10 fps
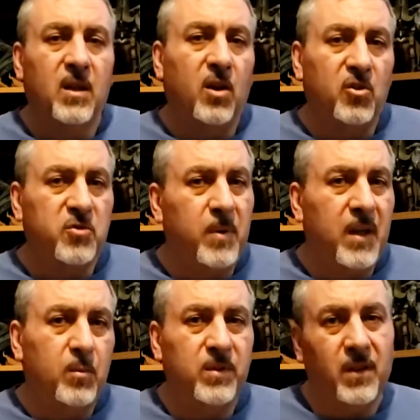Ultraman
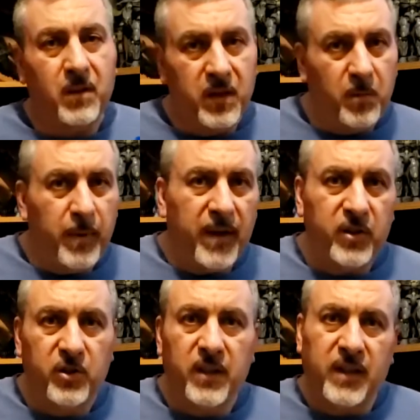was a little
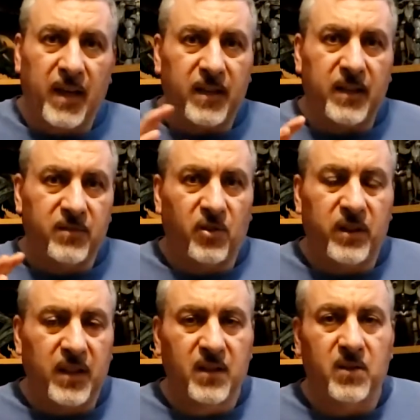better. It started
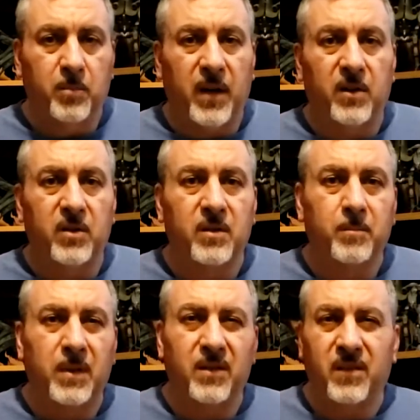getting a little better,
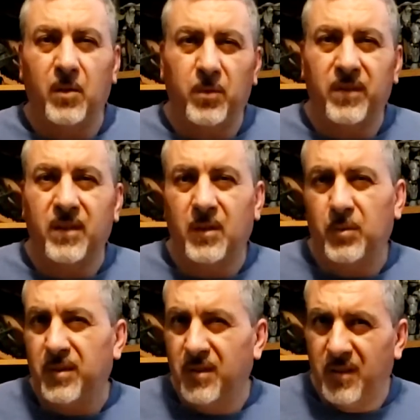but it still was
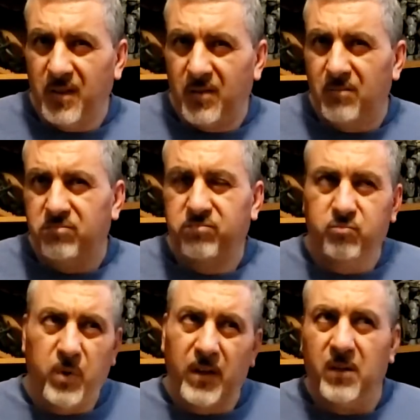
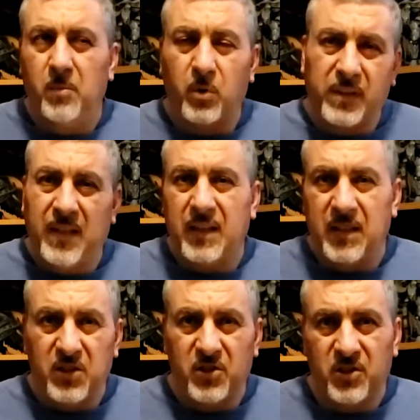went a little more
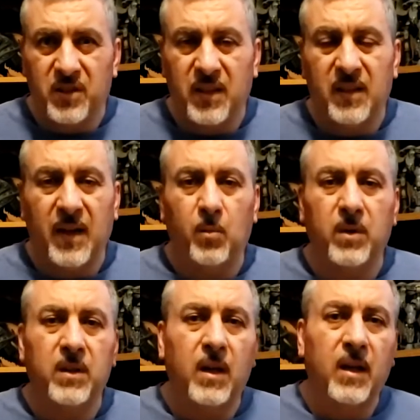kiddie-ish in that
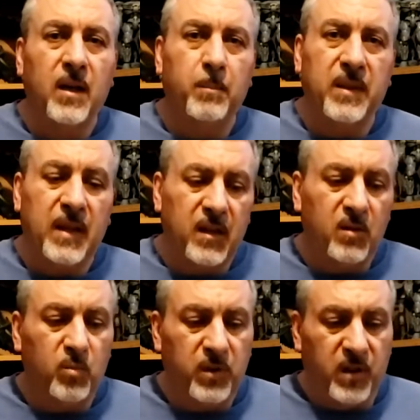one. But then
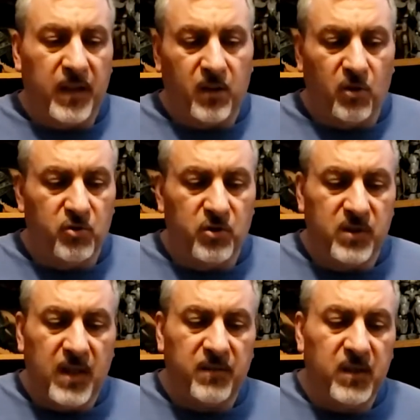with like Ultra
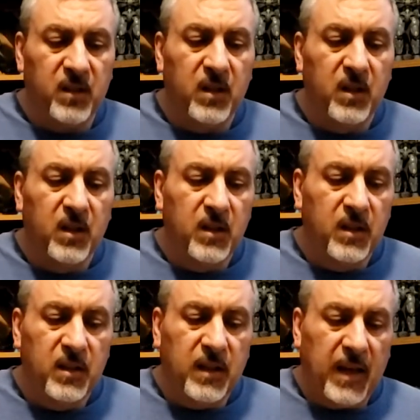7,
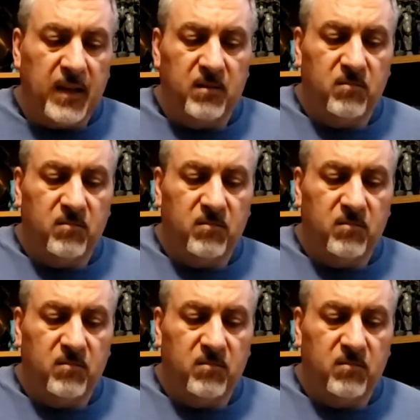that